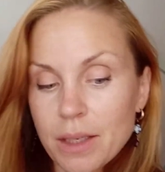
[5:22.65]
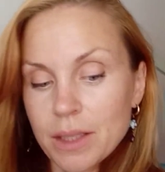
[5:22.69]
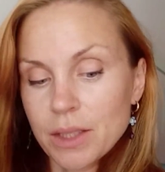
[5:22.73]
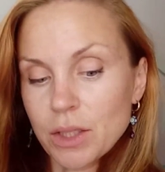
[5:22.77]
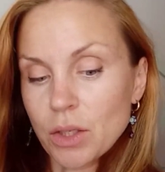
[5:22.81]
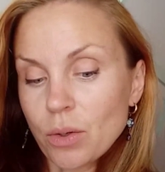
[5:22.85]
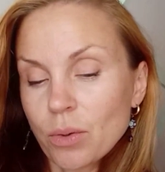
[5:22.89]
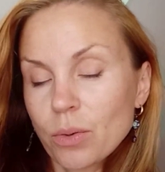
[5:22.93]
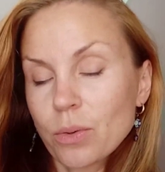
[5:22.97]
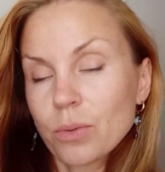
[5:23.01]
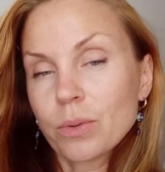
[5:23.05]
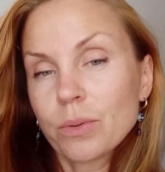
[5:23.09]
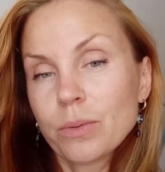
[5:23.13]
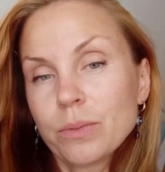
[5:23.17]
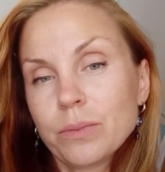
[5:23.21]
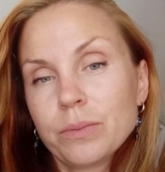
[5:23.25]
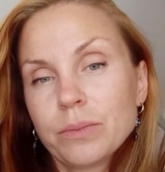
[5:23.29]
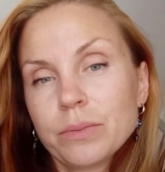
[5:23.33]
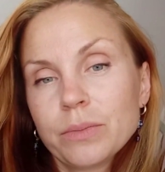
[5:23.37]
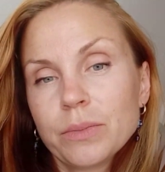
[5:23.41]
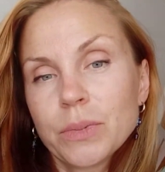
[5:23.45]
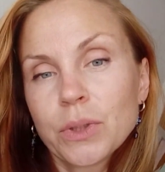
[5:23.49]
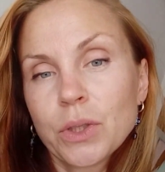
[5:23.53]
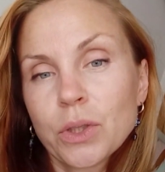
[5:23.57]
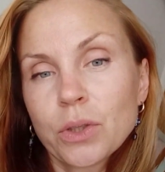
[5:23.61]
So,
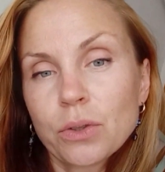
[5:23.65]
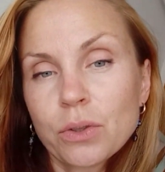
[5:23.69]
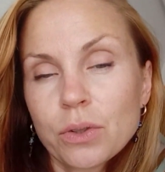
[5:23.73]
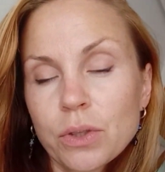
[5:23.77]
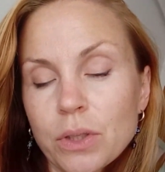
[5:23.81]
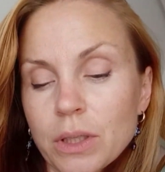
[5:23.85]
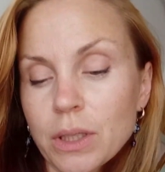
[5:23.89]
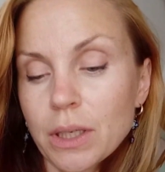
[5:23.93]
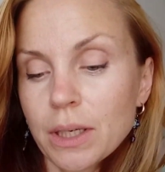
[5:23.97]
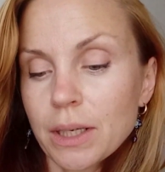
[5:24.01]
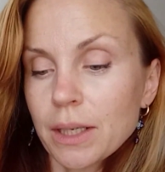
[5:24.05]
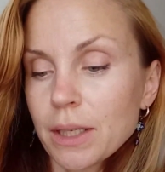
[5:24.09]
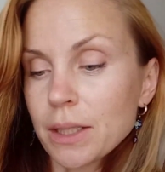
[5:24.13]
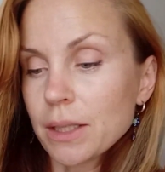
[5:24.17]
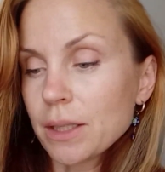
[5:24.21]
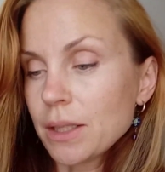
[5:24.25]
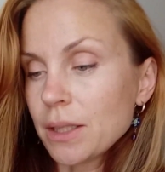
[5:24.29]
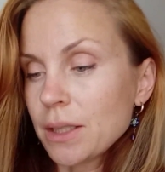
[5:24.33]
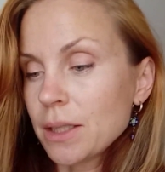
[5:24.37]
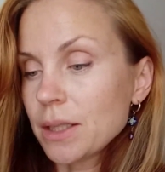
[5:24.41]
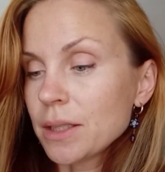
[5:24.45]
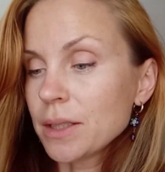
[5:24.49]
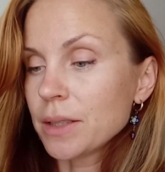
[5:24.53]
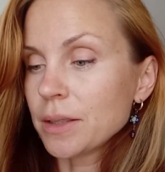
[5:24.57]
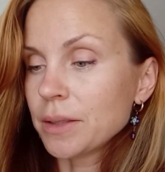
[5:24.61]
girls and
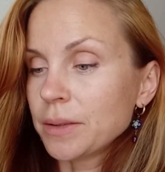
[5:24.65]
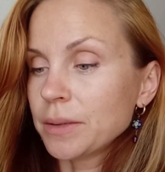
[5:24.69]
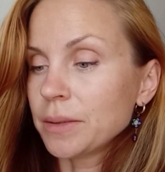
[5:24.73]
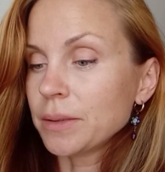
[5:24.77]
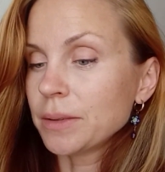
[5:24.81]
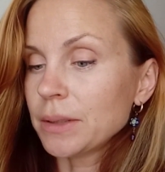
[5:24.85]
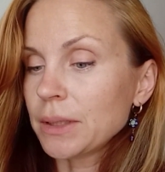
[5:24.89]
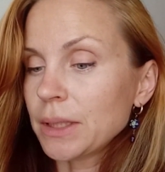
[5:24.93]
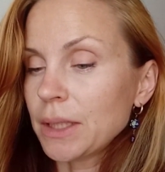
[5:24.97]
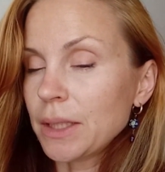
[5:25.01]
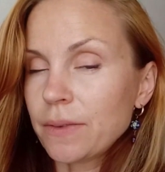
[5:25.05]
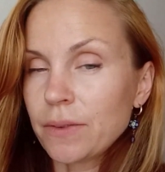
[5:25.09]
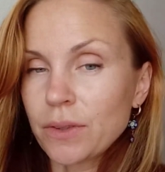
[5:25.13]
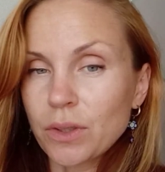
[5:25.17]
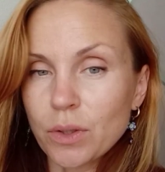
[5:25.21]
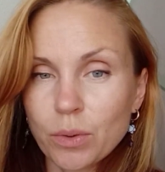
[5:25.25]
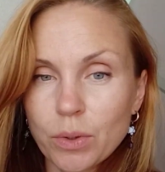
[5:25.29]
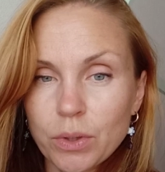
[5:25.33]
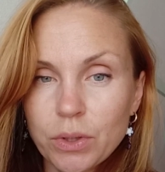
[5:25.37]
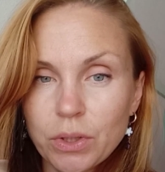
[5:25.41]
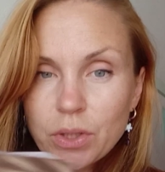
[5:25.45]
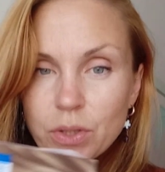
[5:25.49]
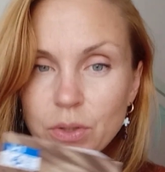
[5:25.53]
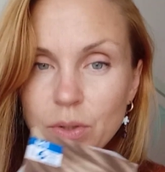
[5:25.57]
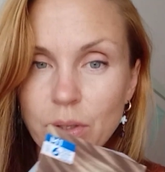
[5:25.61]
guys, if you
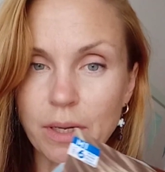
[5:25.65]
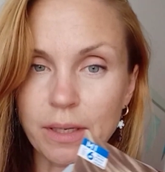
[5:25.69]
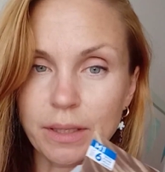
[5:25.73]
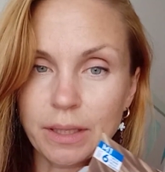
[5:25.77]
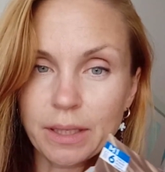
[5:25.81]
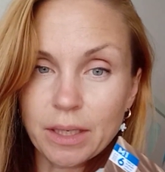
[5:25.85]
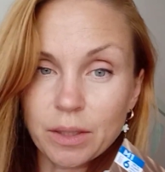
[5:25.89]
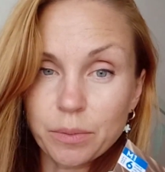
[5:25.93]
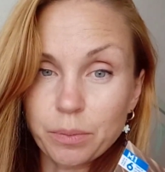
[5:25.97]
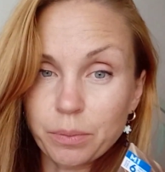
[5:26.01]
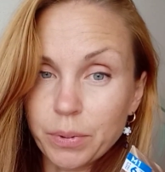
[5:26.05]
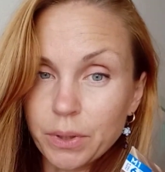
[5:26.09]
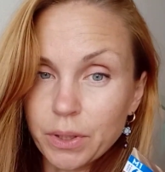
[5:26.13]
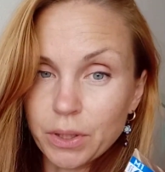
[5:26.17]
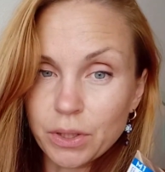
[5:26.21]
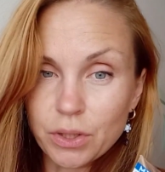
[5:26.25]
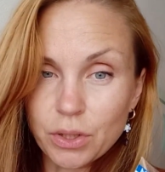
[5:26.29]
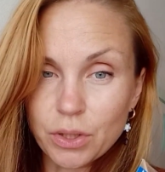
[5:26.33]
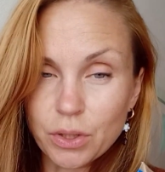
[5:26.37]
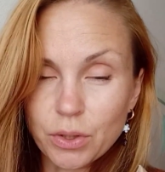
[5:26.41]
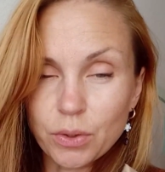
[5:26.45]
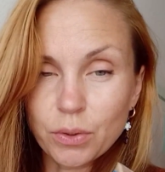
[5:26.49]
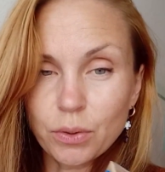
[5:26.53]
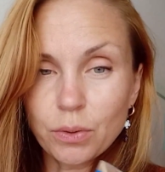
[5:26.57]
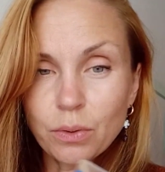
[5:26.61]
want to try that, please
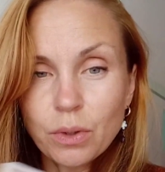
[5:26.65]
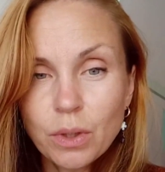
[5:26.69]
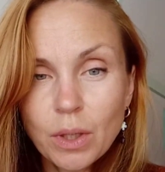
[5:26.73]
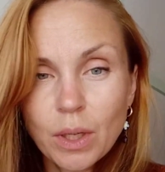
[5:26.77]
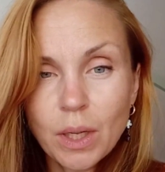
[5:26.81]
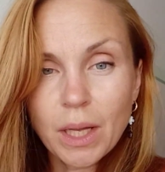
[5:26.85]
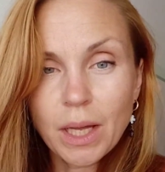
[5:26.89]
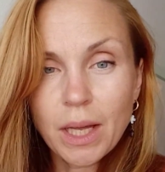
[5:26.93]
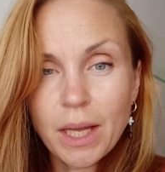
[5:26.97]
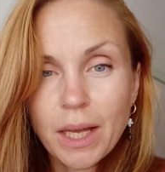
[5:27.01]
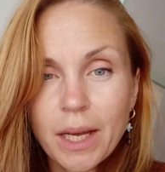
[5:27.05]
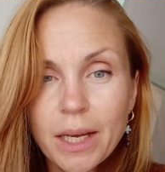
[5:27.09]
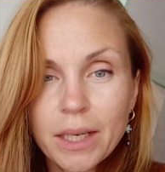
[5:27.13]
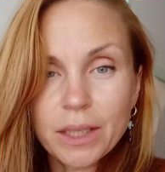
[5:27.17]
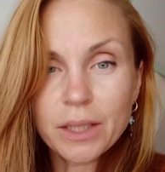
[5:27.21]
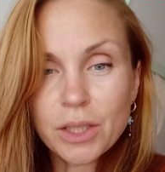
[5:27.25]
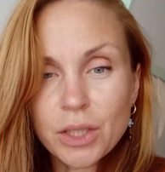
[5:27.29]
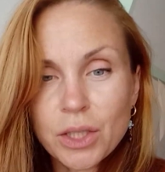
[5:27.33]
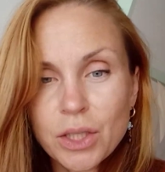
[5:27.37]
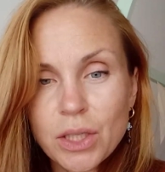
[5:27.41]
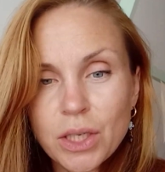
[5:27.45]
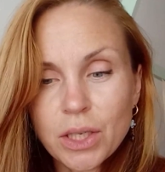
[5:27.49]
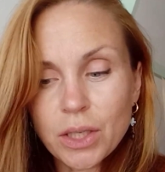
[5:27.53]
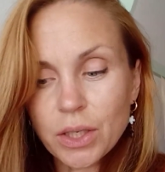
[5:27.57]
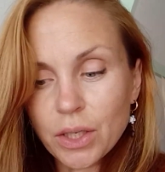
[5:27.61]
do, and
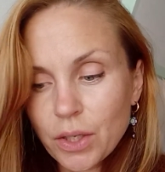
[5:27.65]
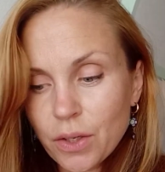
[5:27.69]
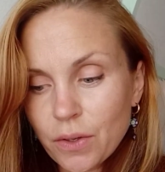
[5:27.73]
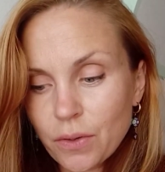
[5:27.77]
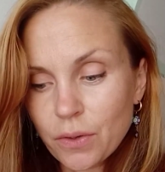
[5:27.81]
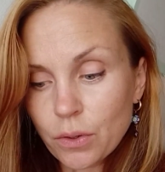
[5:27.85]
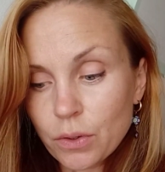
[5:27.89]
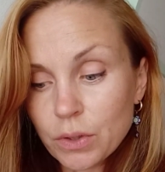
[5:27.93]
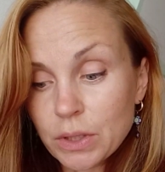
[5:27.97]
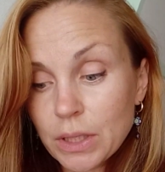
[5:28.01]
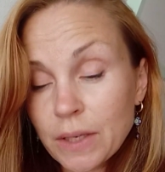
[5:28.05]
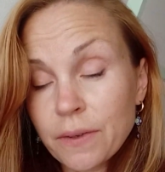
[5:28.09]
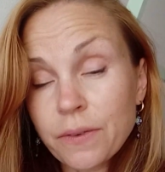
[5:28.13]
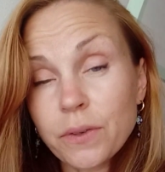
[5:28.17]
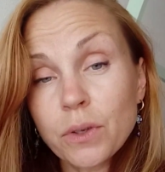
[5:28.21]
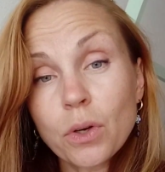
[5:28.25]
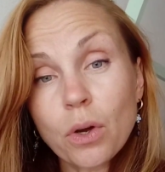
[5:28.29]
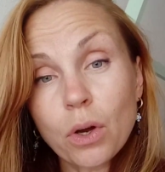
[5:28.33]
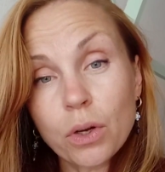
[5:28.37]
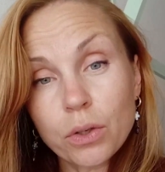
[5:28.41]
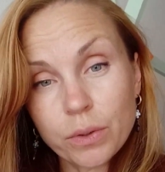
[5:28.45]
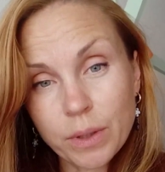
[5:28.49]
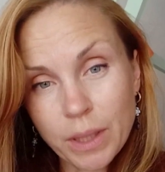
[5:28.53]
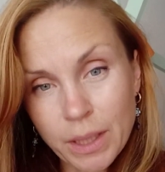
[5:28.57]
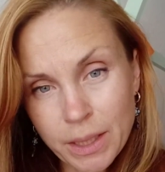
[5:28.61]
share your thoughts. If you
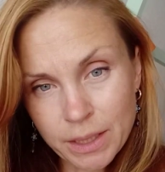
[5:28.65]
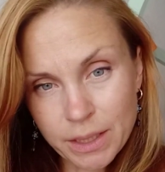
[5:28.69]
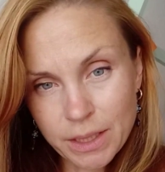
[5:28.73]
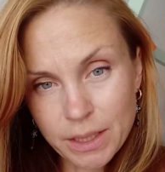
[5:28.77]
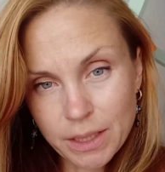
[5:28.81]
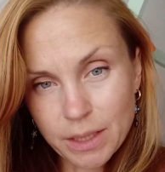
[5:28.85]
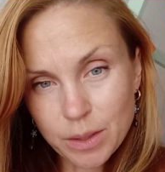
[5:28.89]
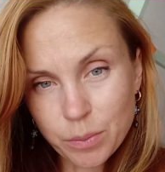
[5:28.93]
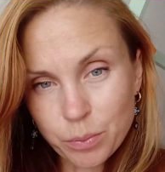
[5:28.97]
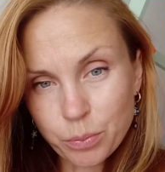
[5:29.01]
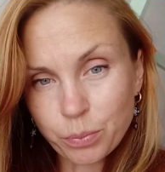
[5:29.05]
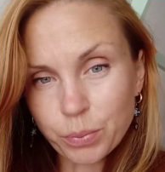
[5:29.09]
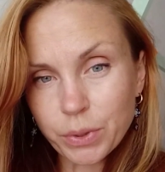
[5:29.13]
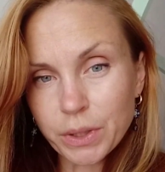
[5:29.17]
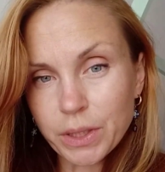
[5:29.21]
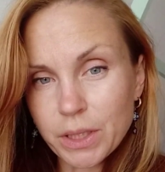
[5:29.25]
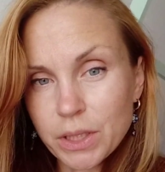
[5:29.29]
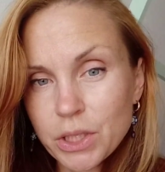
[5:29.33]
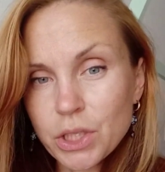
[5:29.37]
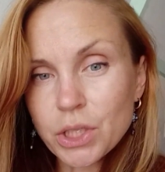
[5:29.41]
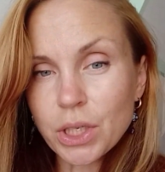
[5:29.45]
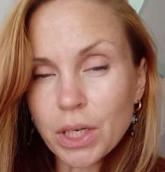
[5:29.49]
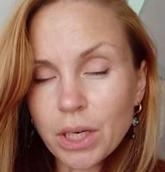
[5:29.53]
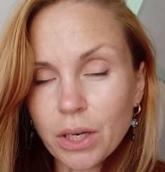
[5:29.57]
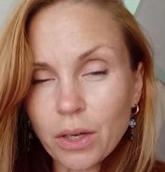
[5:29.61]
already did,
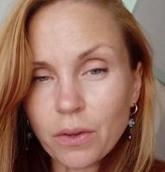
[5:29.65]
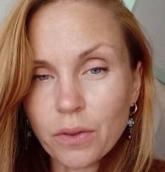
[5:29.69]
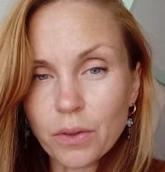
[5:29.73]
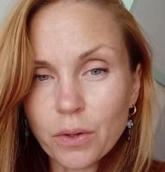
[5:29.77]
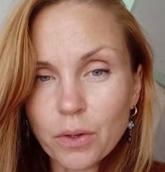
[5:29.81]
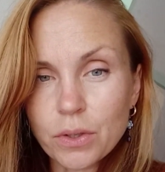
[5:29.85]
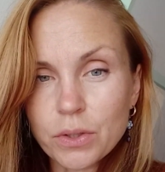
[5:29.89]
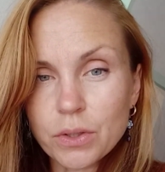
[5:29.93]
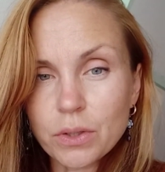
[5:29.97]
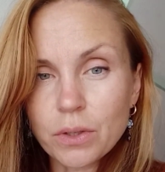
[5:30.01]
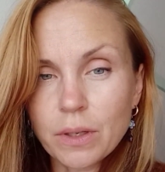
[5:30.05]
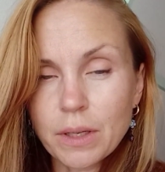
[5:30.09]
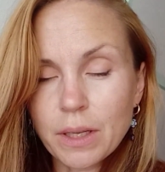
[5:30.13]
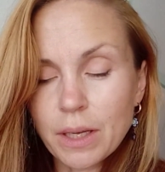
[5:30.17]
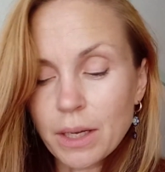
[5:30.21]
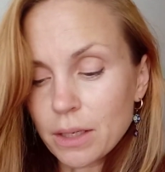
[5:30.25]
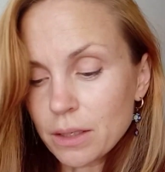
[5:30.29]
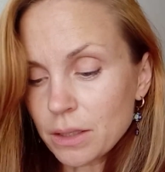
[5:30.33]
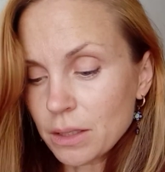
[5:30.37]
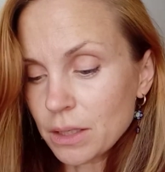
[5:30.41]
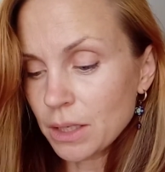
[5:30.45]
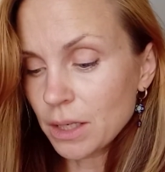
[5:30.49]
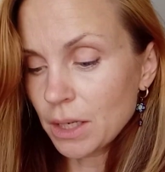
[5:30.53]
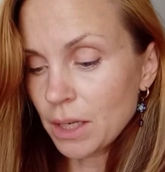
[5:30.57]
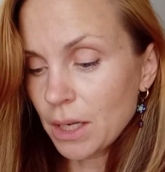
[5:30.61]
please share your thoughts on that.